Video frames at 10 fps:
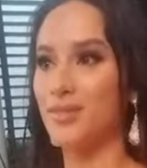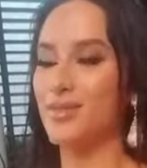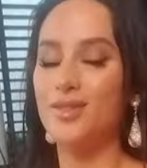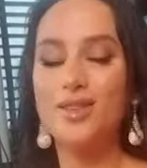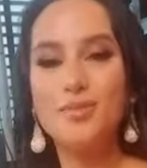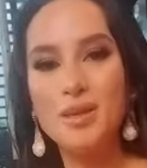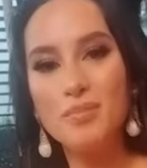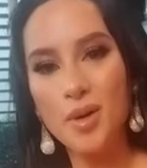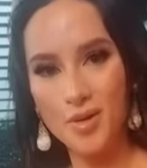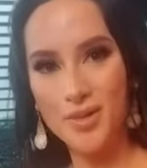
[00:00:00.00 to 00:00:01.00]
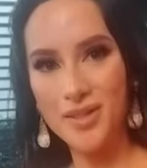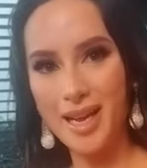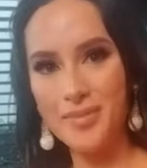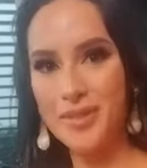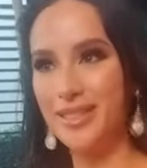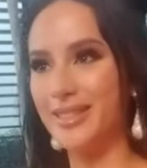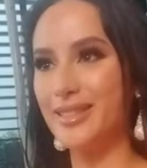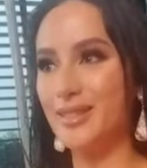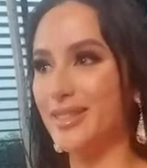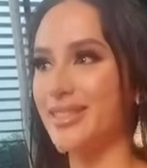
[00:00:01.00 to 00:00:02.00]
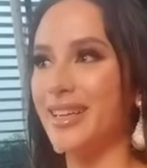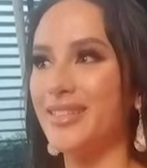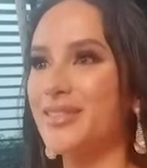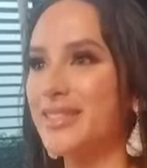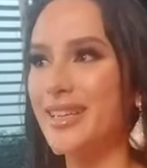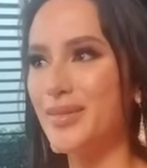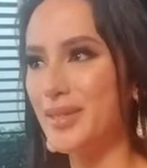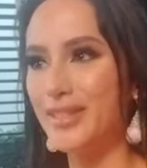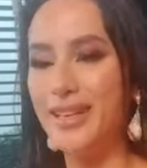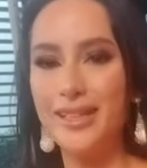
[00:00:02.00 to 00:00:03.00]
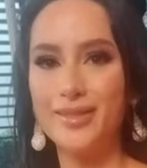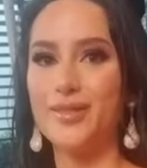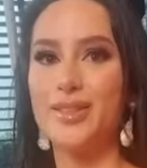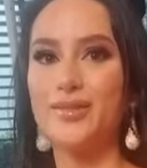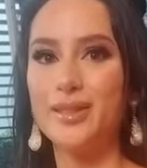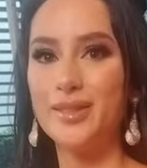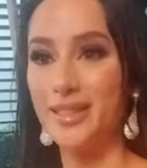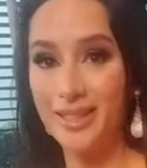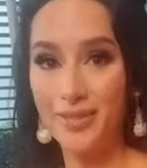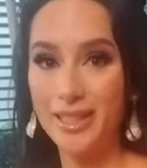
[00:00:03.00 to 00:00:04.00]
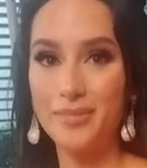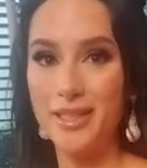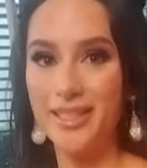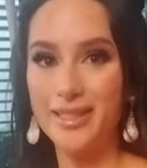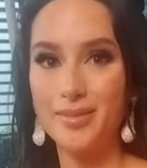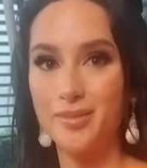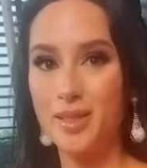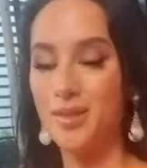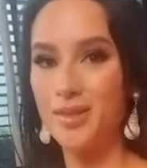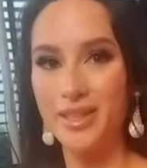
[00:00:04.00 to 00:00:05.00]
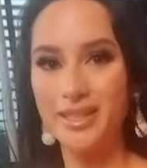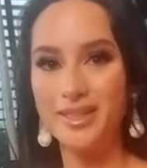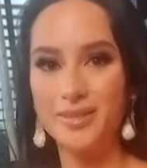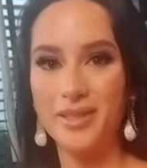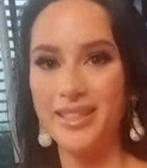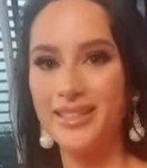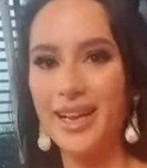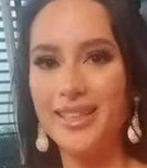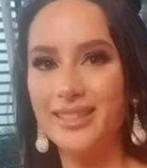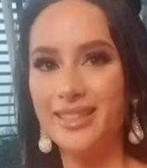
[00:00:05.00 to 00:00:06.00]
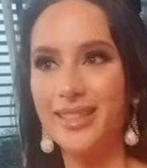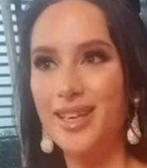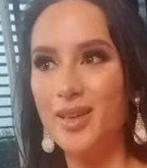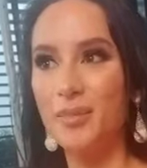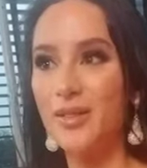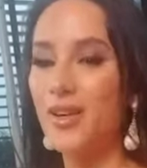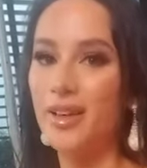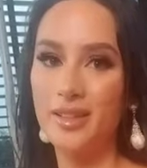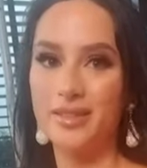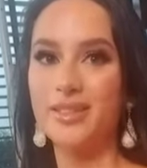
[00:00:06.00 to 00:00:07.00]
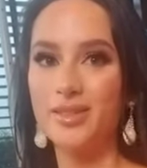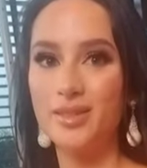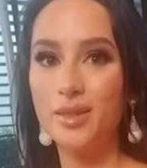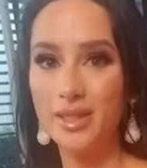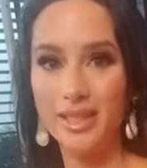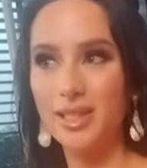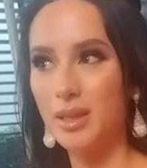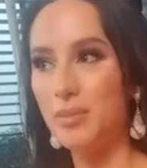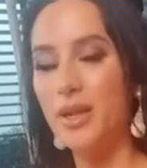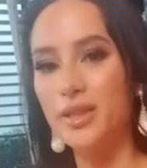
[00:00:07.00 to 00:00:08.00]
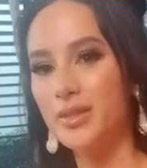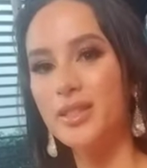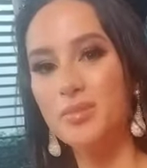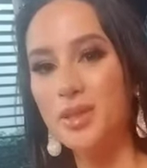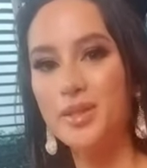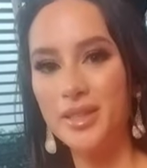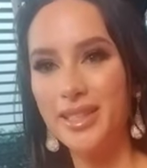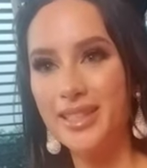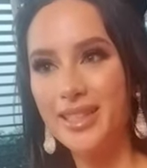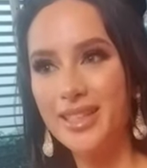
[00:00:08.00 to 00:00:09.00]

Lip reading: You can be both. I mean, I'm here standing in front of you in the Philippines with New Zealand on my sash, and my father is New Zealand, my mother is Pinoy.